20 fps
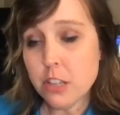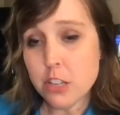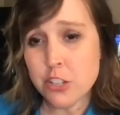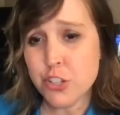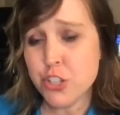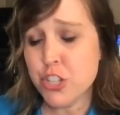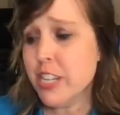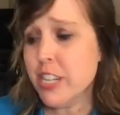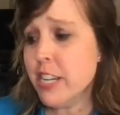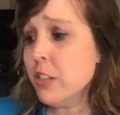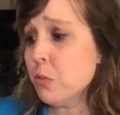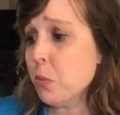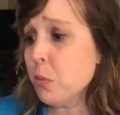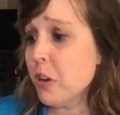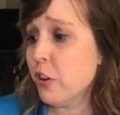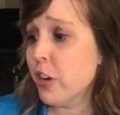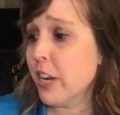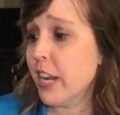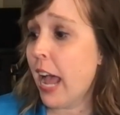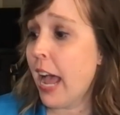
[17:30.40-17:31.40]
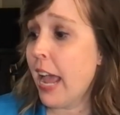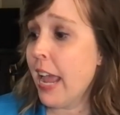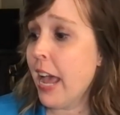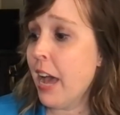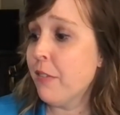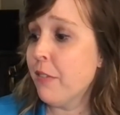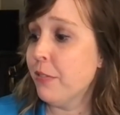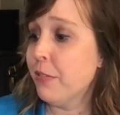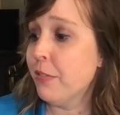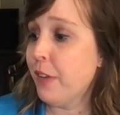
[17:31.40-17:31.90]
Jeannie is wondering, I
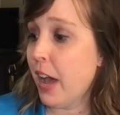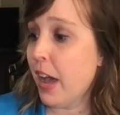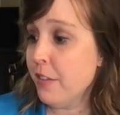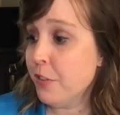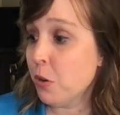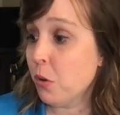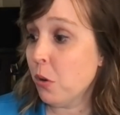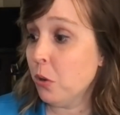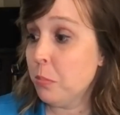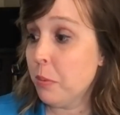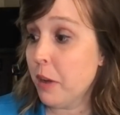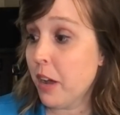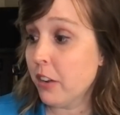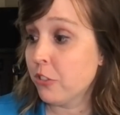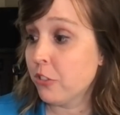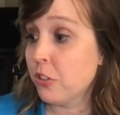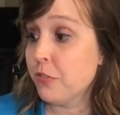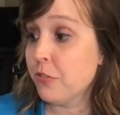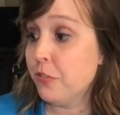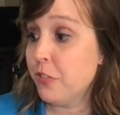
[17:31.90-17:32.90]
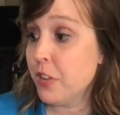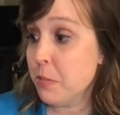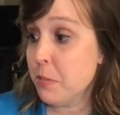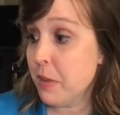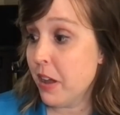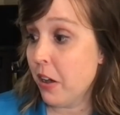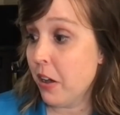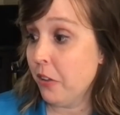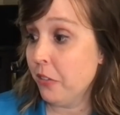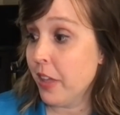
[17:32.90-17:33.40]
have a 5-year-old boxer
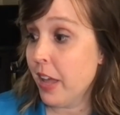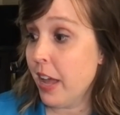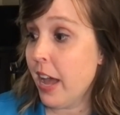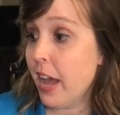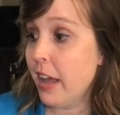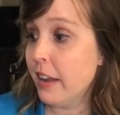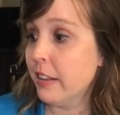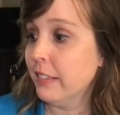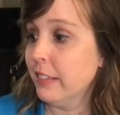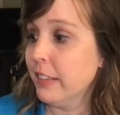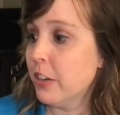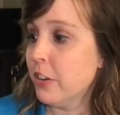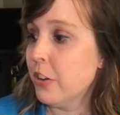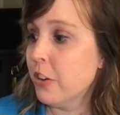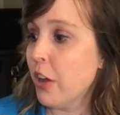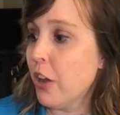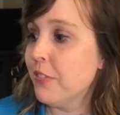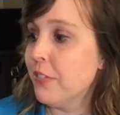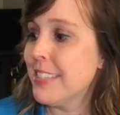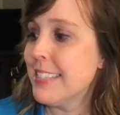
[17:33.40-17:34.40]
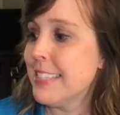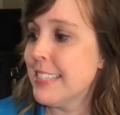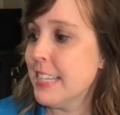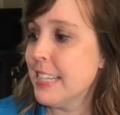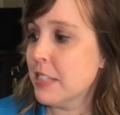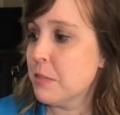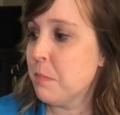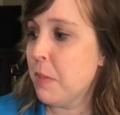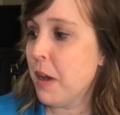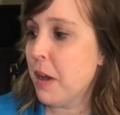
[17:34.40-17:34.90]
female that had a litter of
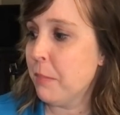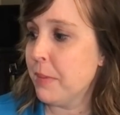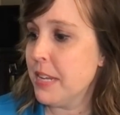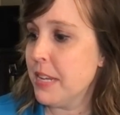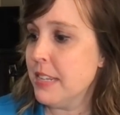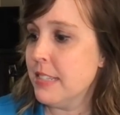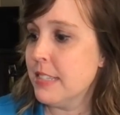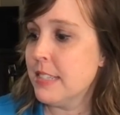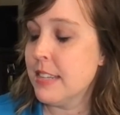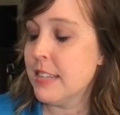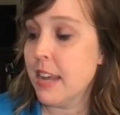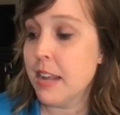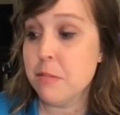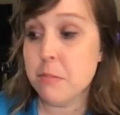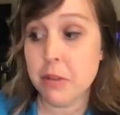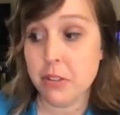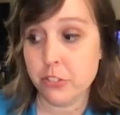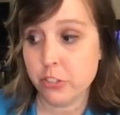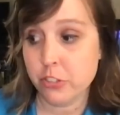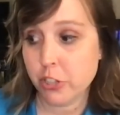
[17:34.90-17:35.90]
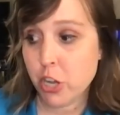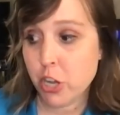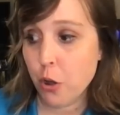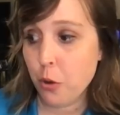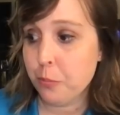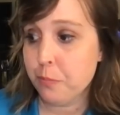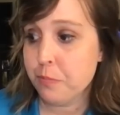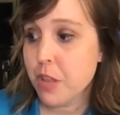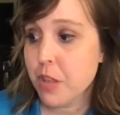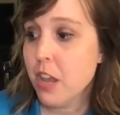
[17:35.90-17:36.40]
6 puppies 10 months ago.
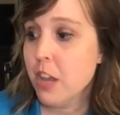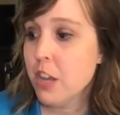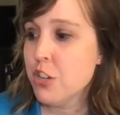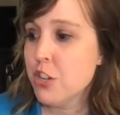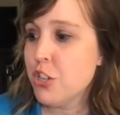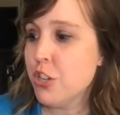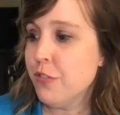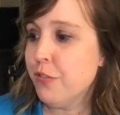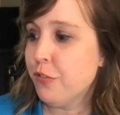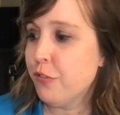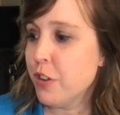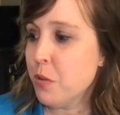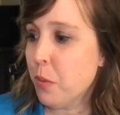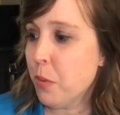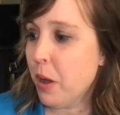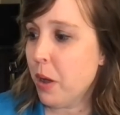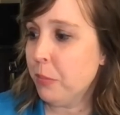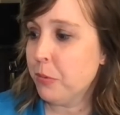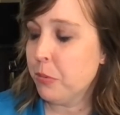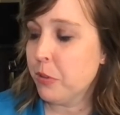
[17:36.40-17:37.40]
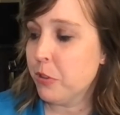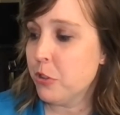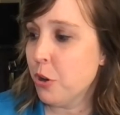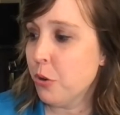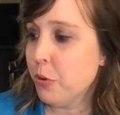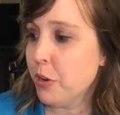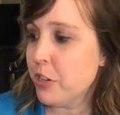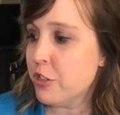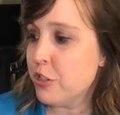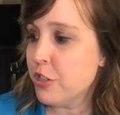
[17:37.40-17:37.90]
She free whelped with
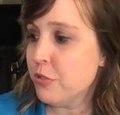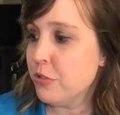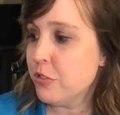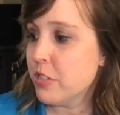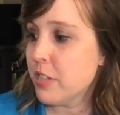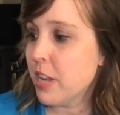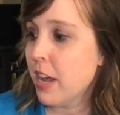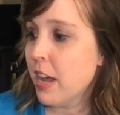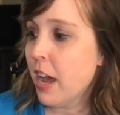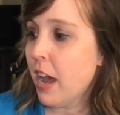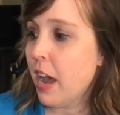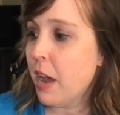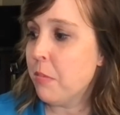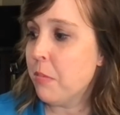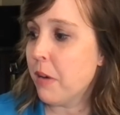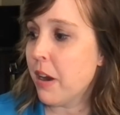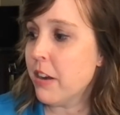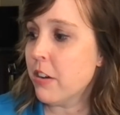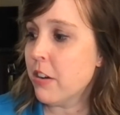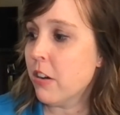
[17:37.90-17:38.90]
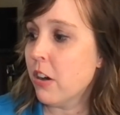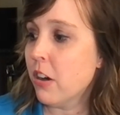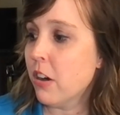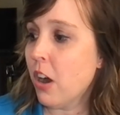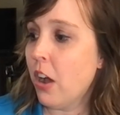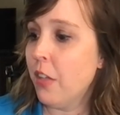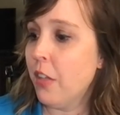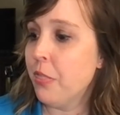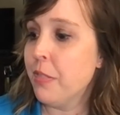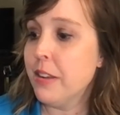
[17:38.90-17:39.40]
no issues. I bred her
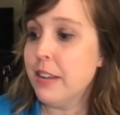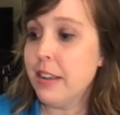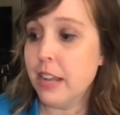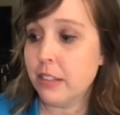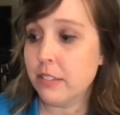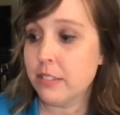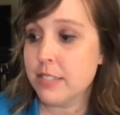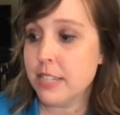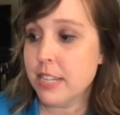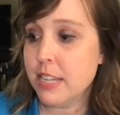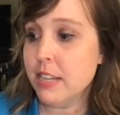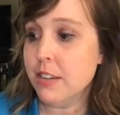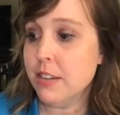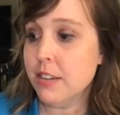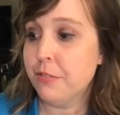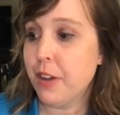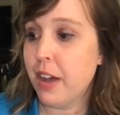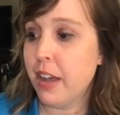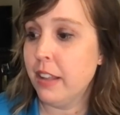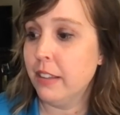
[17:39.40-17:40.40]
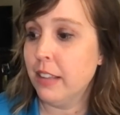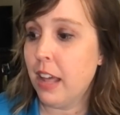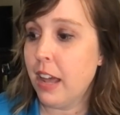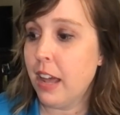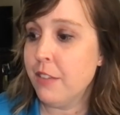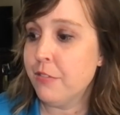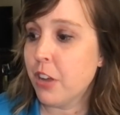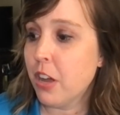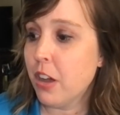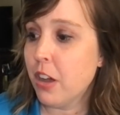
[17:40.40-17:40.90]
on the next heat via
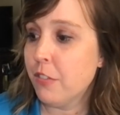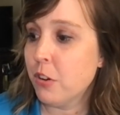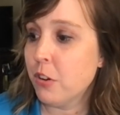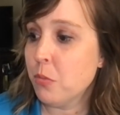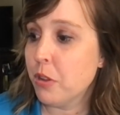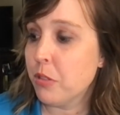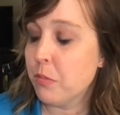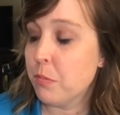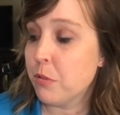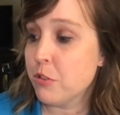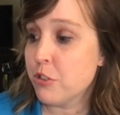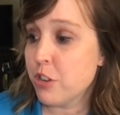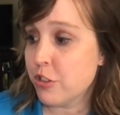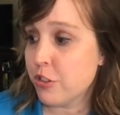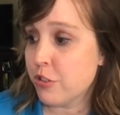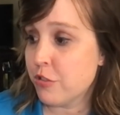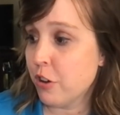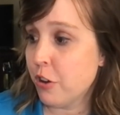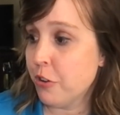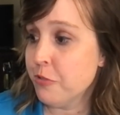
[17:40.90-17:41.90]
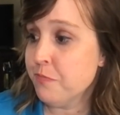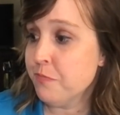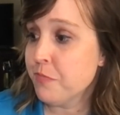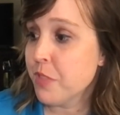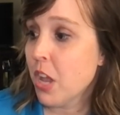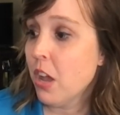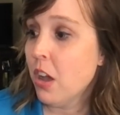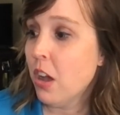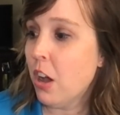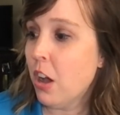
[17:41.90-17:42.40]
live cover with progesterone.
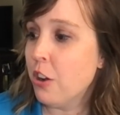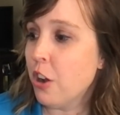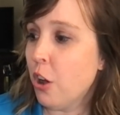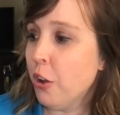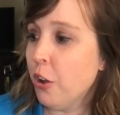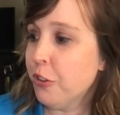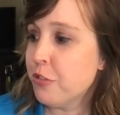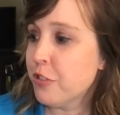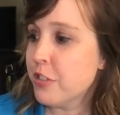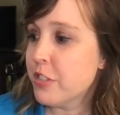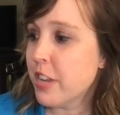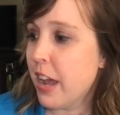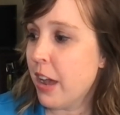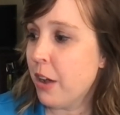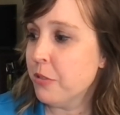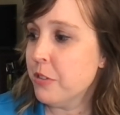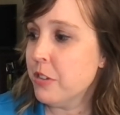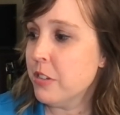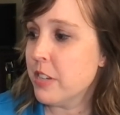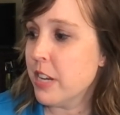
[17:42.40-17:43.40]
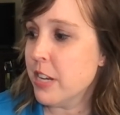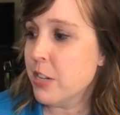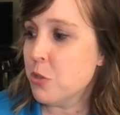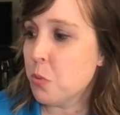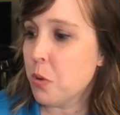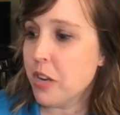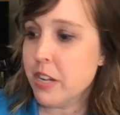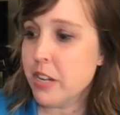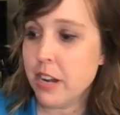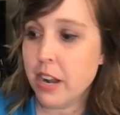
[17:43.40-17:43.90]
On ultrasound, day
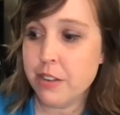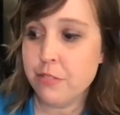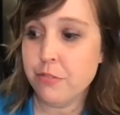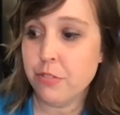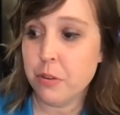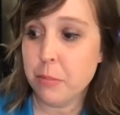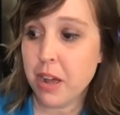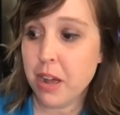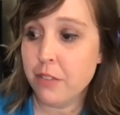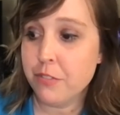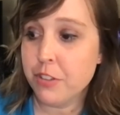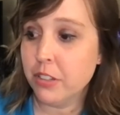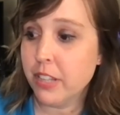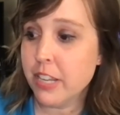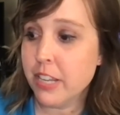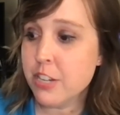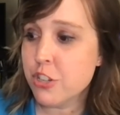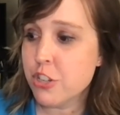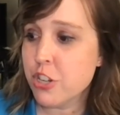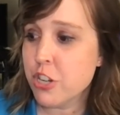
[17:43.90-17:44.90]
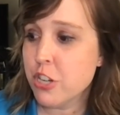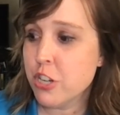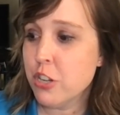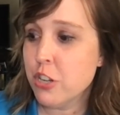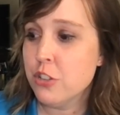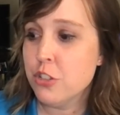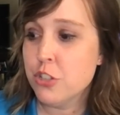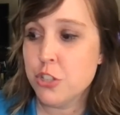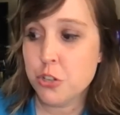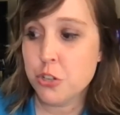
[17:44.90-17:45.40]
29 from ovulation,
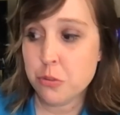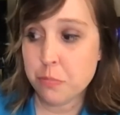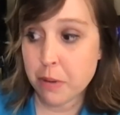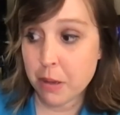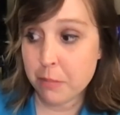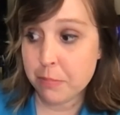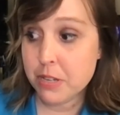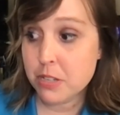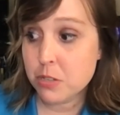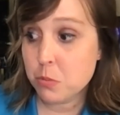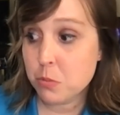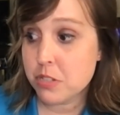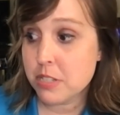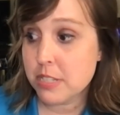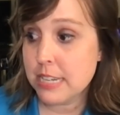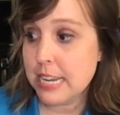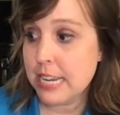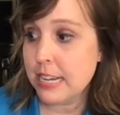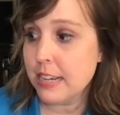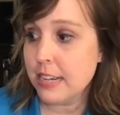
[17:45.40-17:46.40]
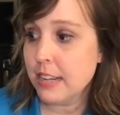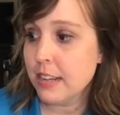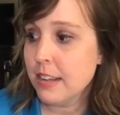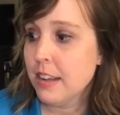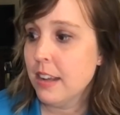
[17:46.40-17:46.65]
2 puppies were seen.